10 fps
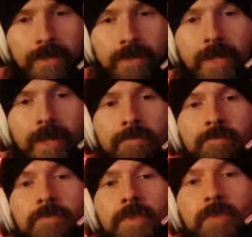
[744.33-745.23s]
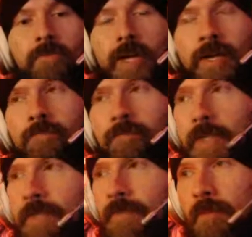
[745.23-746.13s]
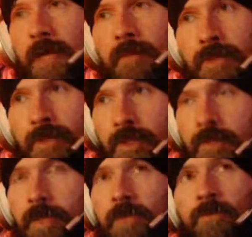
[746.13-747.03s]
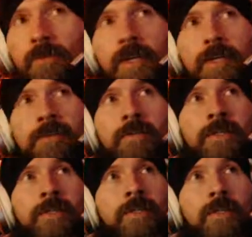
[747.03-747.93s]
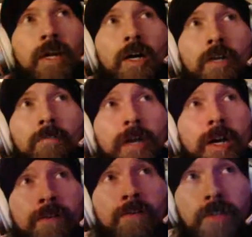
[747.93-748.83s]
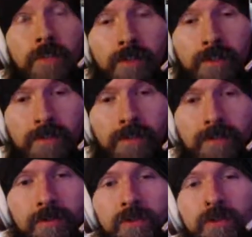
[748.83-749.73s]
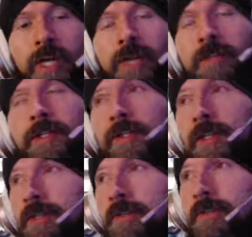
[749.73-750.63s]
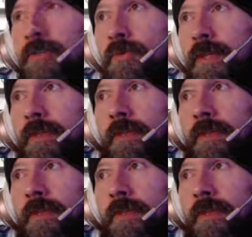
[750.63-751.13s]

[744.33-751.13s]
that, right? Even the Bible talks about Orion. I've done channeling sessions with